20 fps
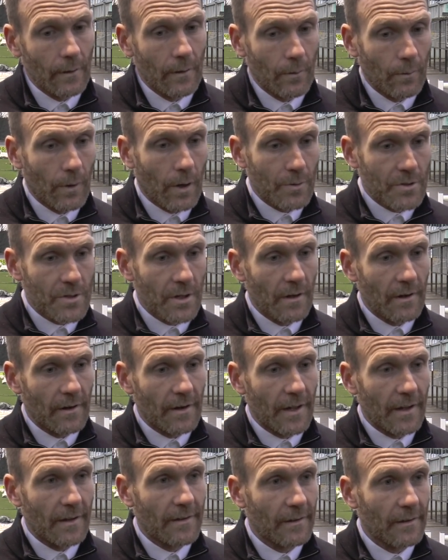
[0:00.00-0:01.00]
Well,
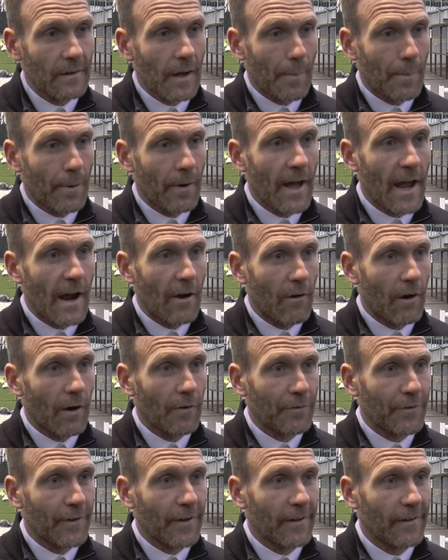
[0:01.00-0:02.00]
certainly a player
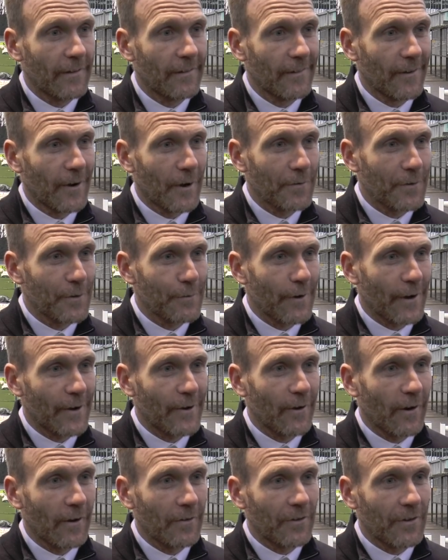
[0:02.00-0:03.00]
after the red
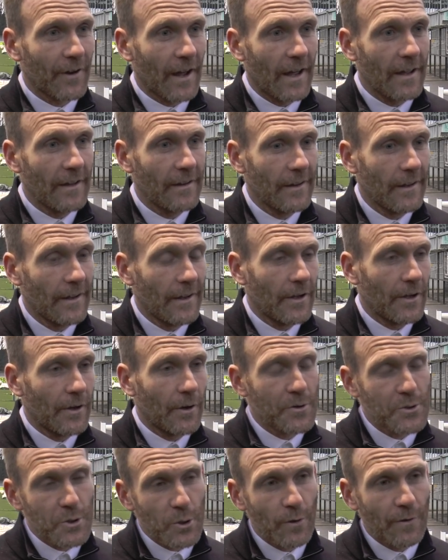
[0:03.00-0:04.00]
card today. You
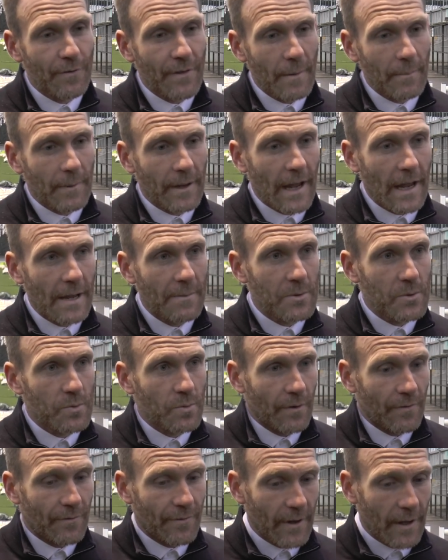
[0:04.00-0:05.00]
know, two of them games
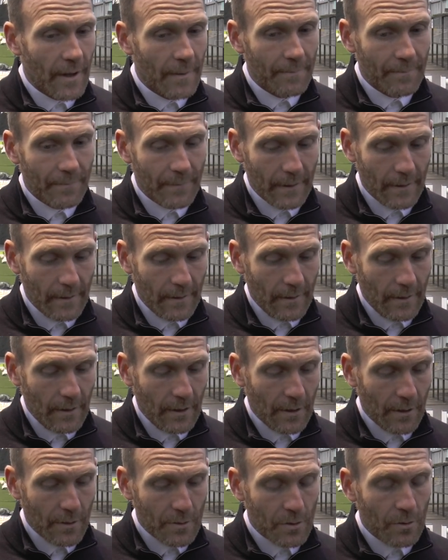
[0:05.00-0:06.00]
with you know,
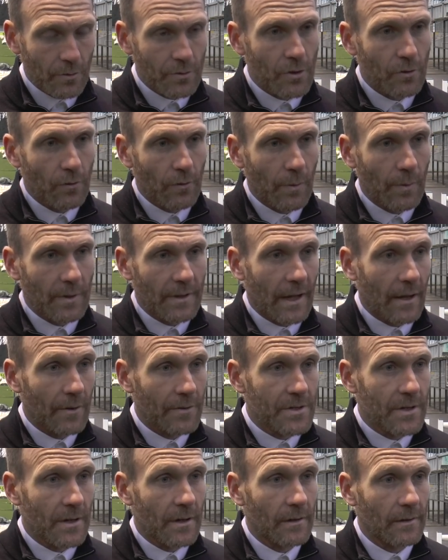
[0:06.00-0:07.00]
you're not scoring. We're
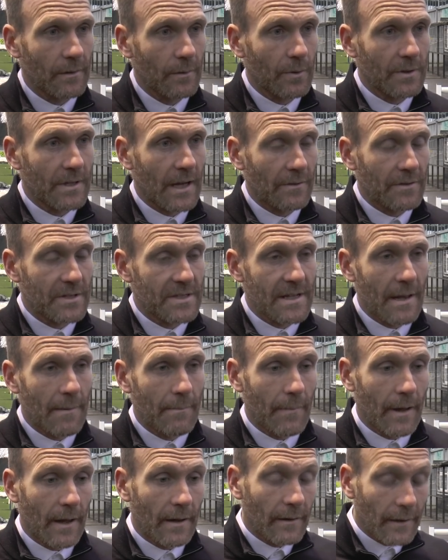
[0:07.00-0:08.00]
down to
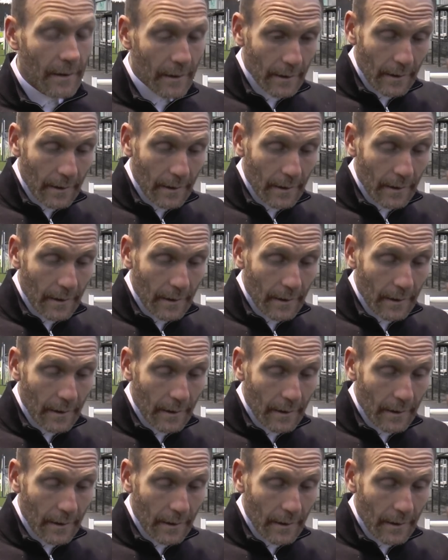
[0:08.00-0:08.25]
10 men.